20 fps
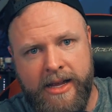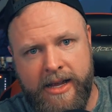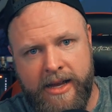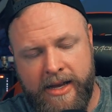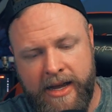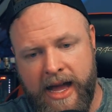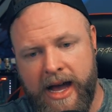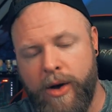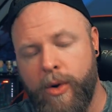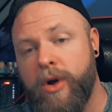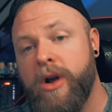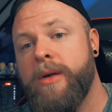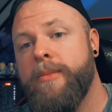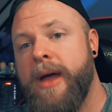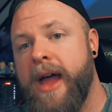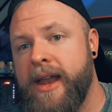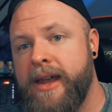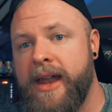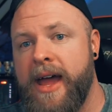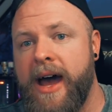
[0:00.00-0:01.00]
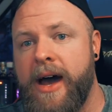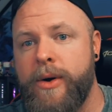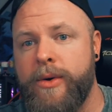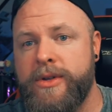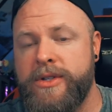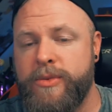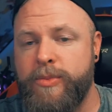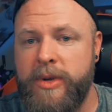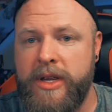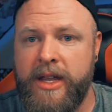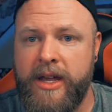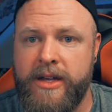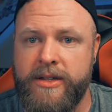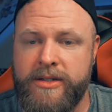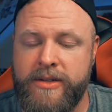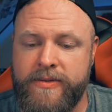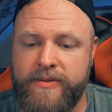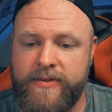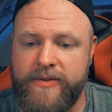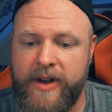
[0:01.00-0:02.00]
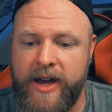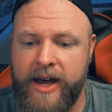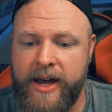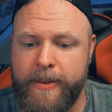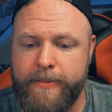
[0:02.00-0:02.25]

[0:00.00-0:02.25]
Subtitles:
and now where I'm at now is because of